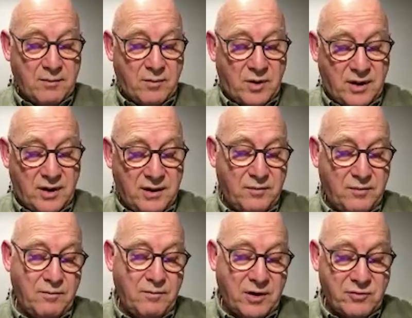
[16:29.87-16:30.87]
My
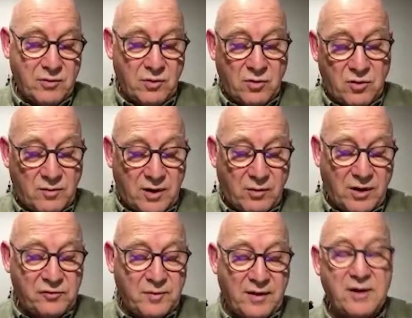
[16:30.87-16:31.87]
mother-in-law, my
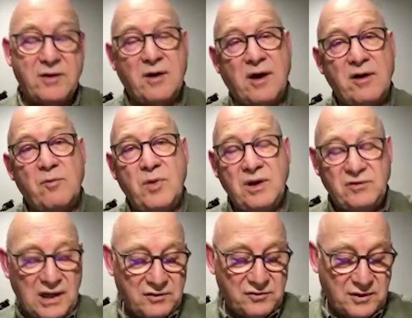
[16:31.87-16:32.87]
wife's mother, died of
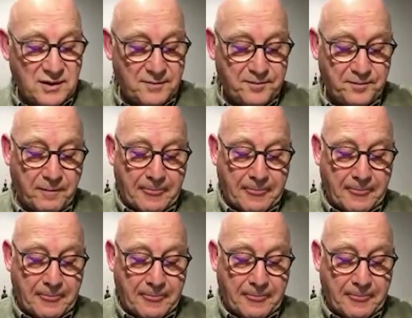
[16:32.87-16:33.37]
breast cancer.